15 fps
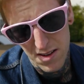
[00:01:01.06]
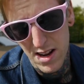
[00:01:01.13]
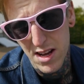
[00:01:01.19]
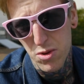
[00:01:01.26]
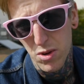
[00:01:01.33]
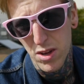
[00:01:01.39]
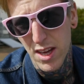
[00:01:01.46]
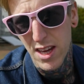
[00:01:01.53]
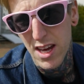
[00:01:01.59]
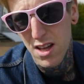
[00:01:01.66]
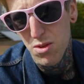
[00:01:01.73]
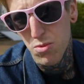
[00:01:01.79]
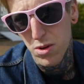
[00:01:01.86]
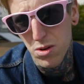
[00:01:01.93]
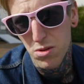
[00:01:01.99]
and as you can
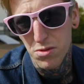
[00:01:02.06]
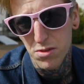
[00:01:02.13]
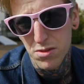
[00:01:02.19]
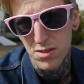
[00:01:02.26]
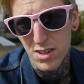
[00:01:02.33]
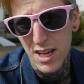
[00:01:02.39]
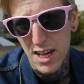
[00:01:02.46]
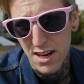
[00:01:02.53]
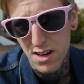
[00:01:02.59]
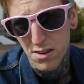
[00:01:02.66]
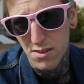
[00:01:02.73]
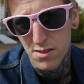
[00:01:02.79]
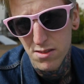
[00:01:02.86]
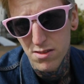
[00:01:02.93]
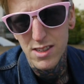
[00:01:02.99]
guess, we couldn't get
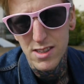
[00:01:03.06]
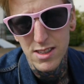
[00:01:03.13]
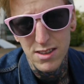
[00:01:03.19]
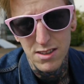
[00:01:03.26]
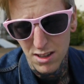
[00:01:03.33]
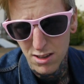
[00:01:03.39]
in the